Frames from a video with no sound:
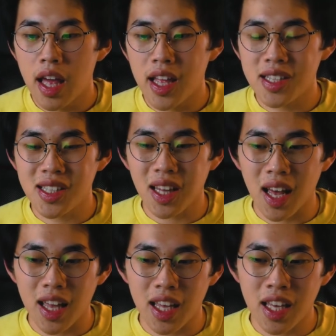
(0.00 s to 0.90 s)
It's
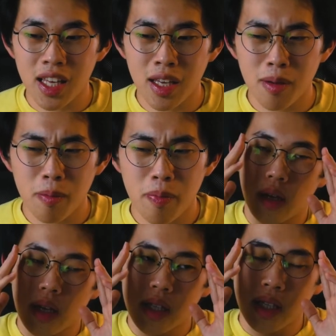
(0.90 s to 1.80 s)
like,
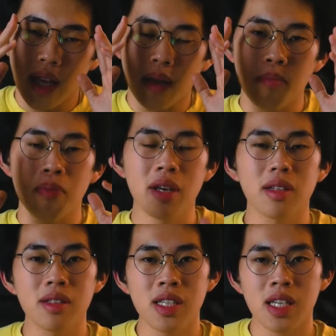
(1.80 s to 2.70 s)
it's like
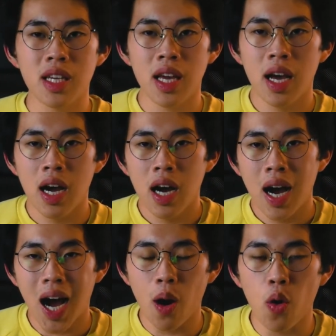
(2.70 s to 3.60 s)
building
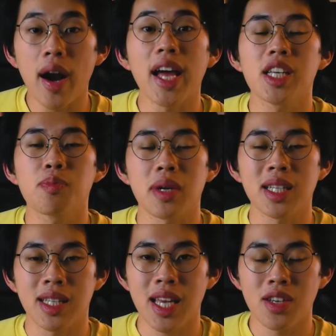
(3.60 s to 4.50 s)
our
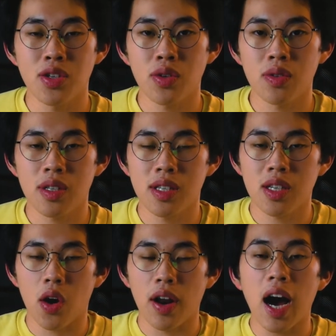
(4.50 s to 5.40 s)
expectations
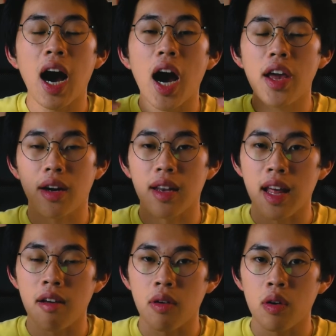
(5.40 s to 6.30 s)
on a higher
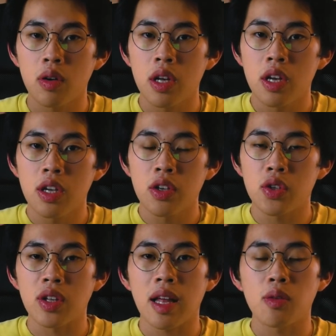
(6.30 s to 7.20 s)
level
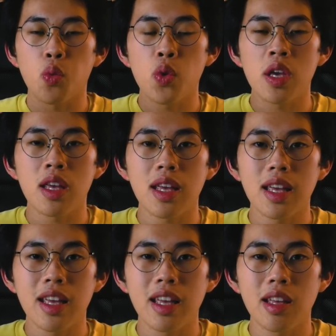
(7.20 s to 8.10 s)
so that we
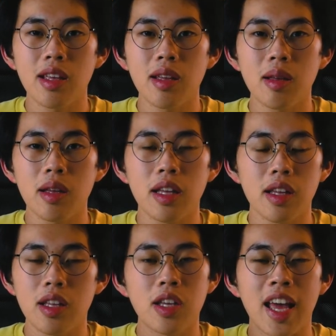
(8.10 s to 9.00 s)

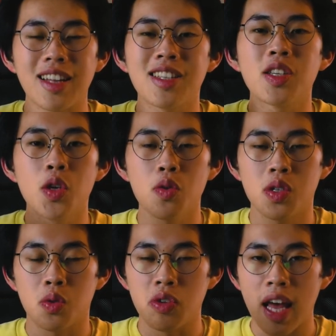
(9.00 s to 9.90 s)
get
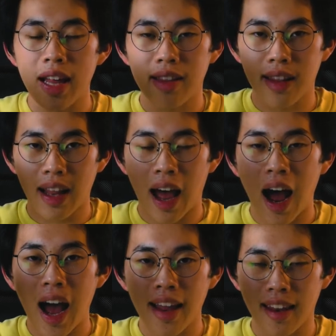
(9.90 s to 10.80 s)
used to that
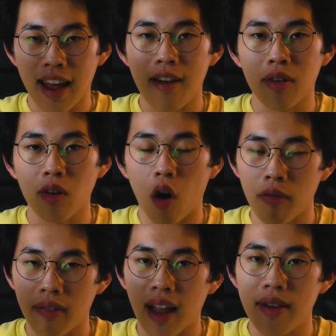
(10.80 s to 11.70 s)
high level
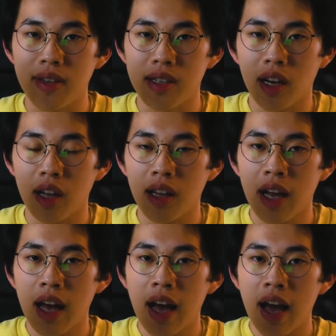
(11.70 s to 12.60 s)
of lifestyle,
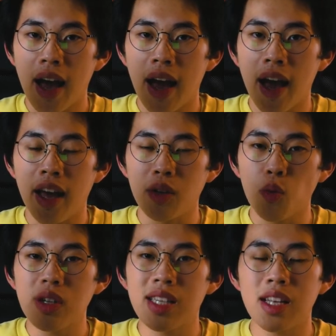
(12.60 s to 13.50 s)
and
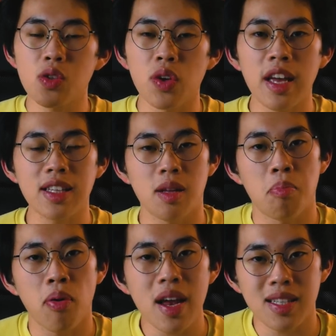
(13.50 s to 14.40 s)
we tend to get
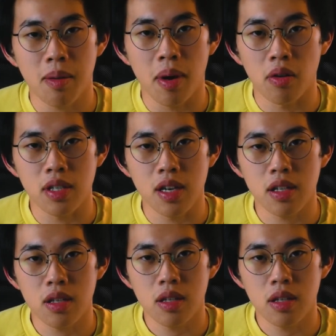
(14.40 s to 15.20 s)
depressed about that.